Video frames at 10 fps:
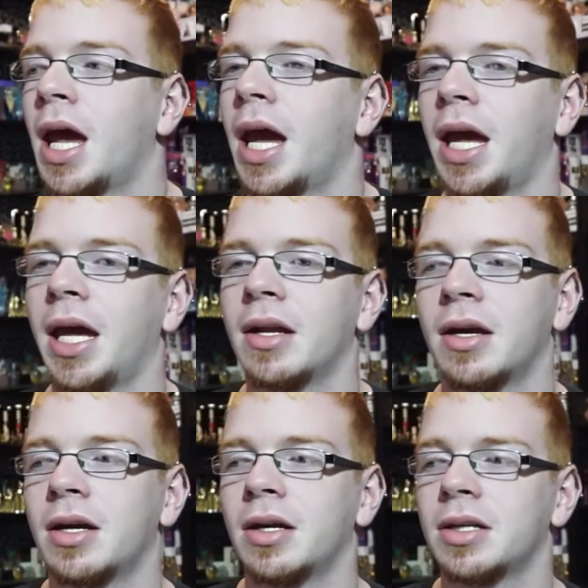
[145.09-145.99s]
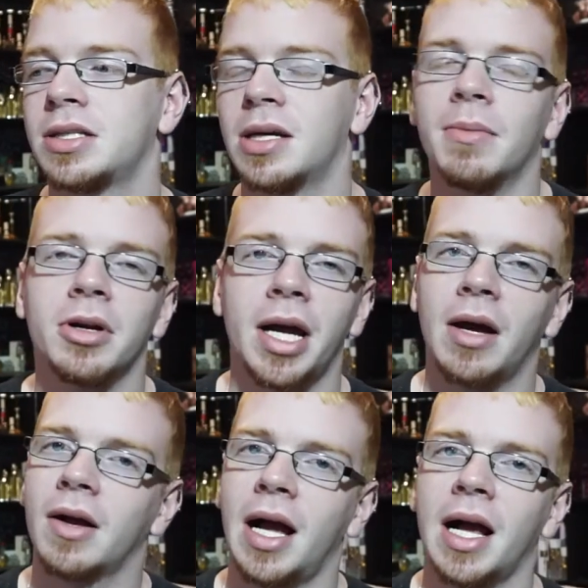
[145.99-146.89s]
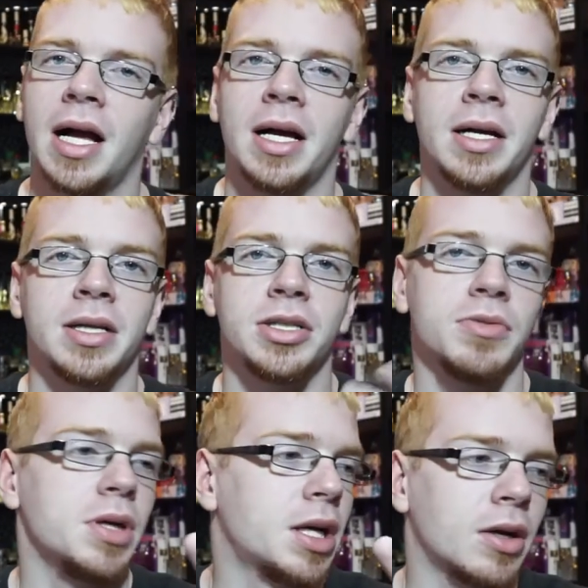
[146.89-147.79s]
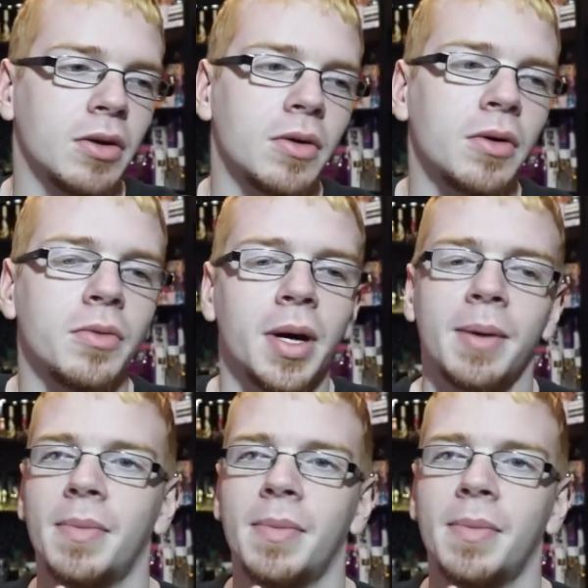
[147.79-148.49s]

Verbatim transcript: and similar to how Gaga is unique in her own way,